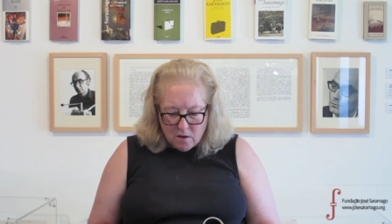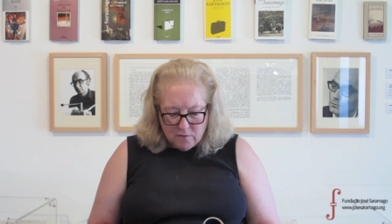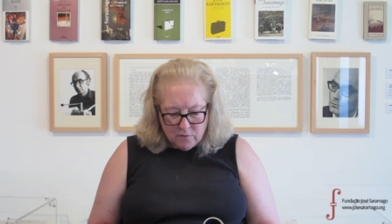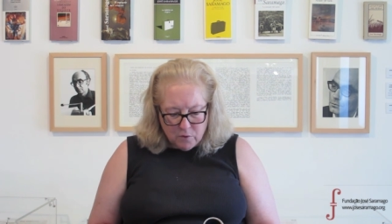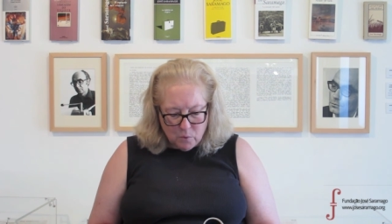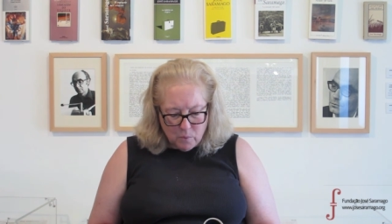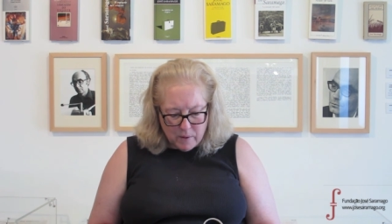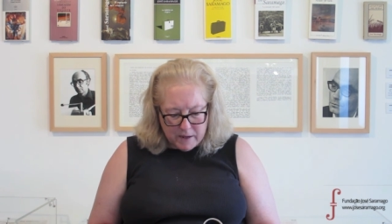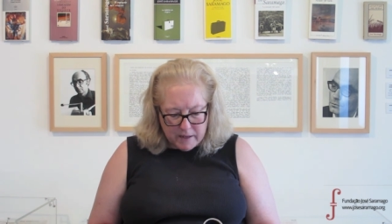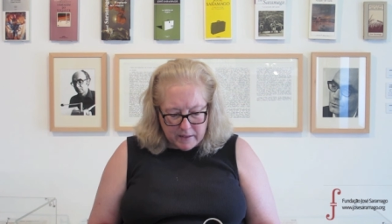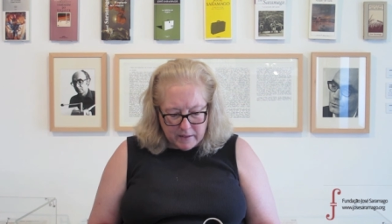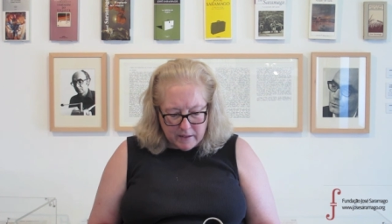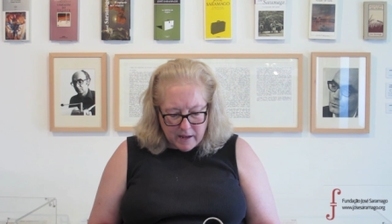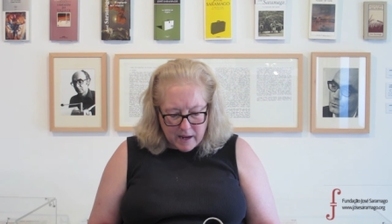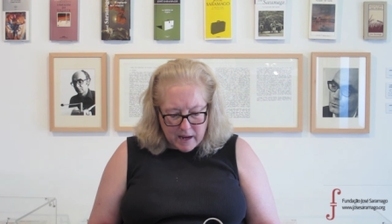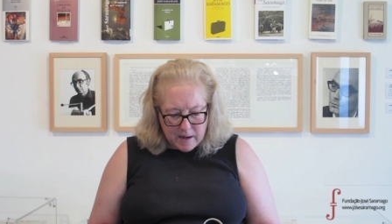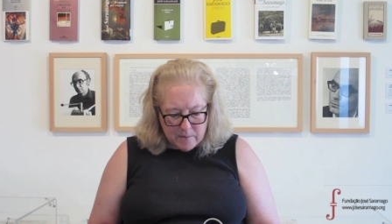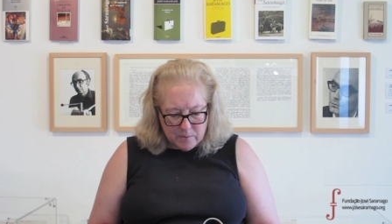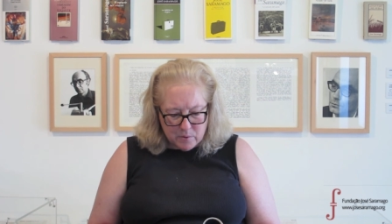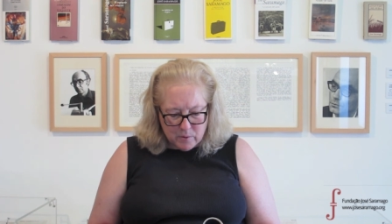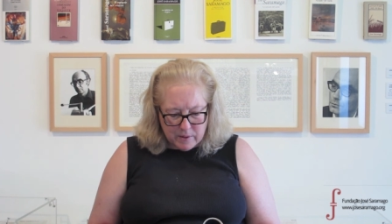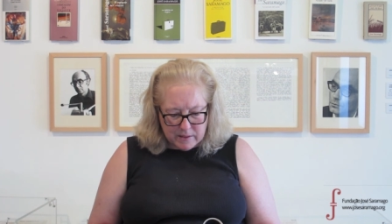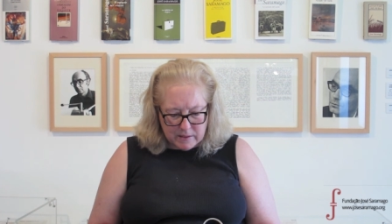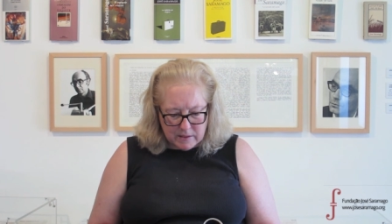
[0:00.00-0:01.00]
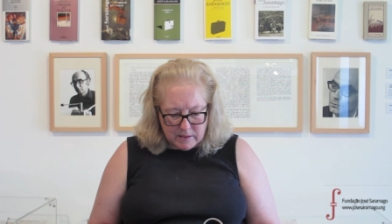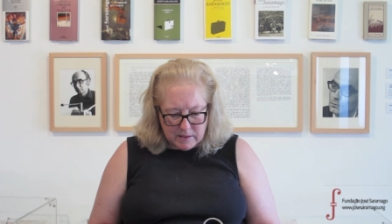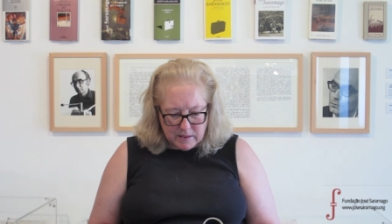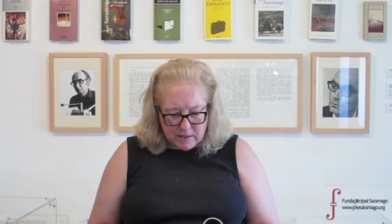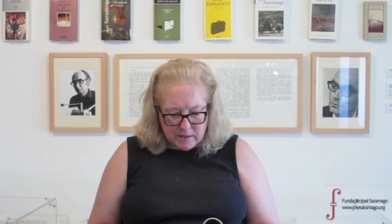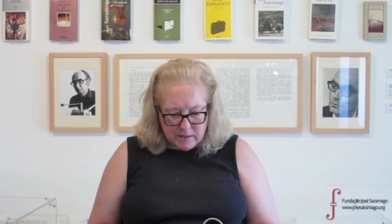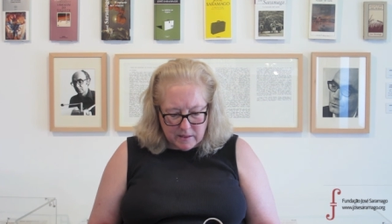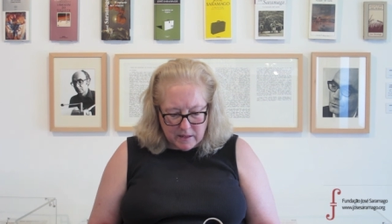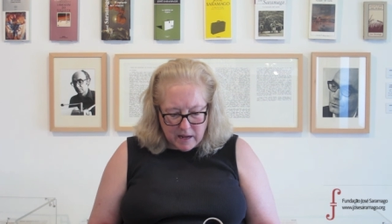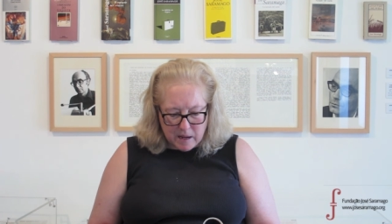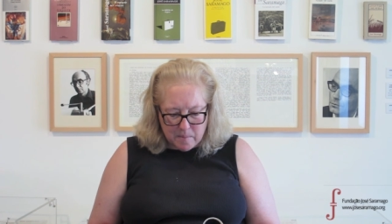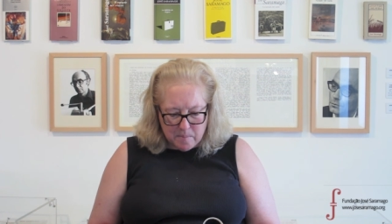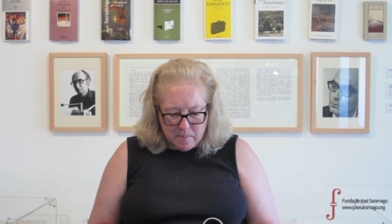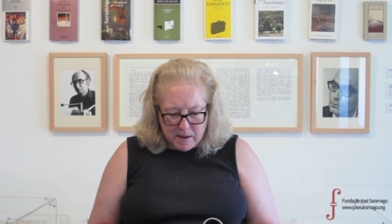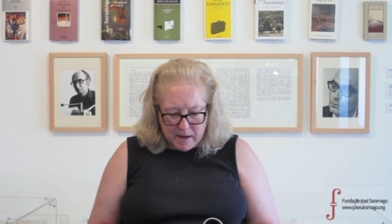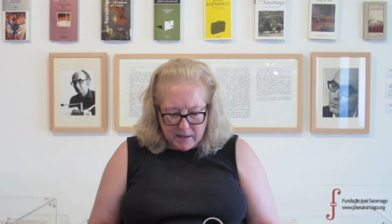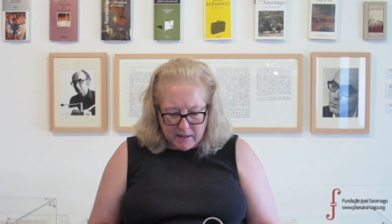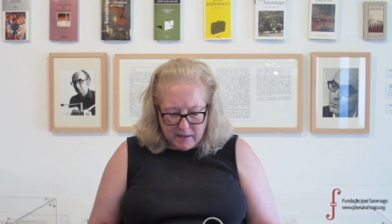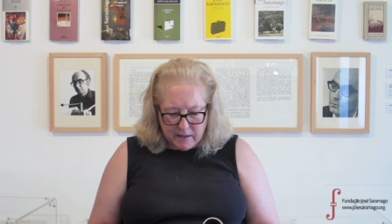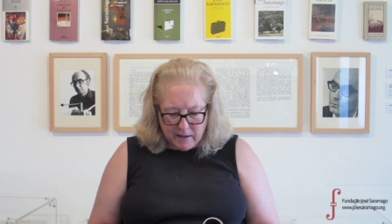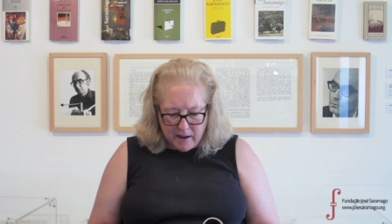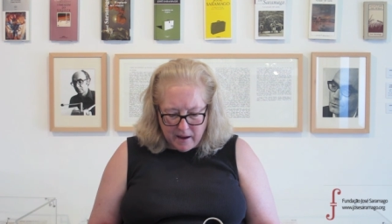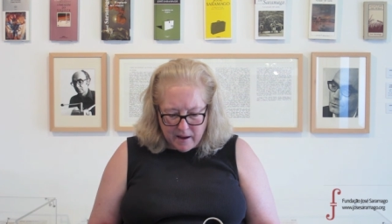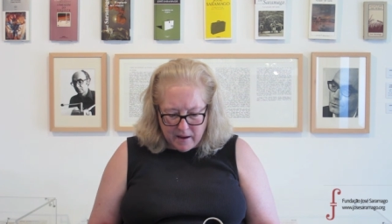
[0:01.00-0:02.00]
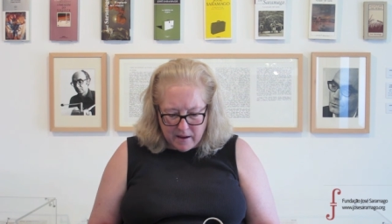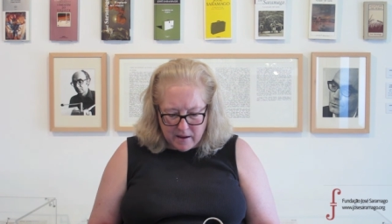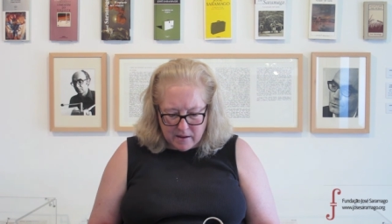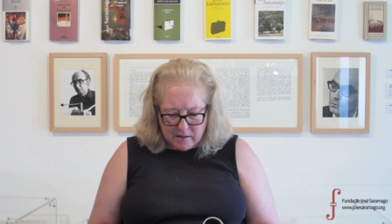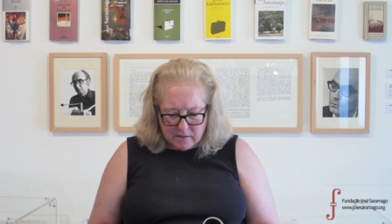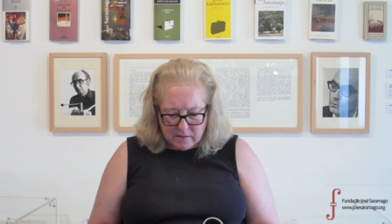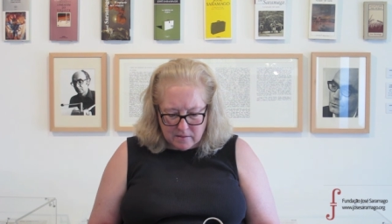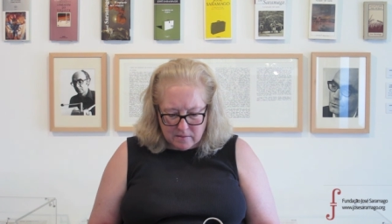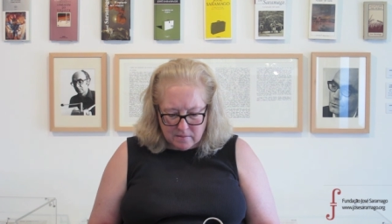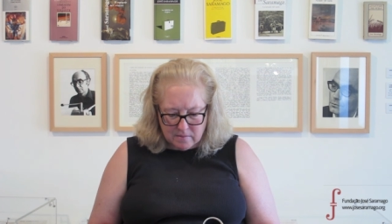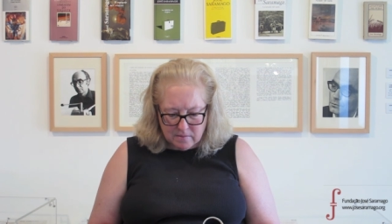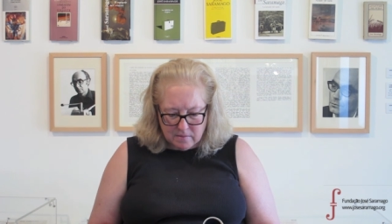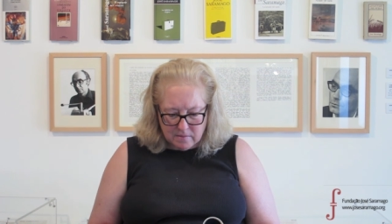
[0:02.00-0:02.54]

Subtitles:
for when it came to extending a begging hand,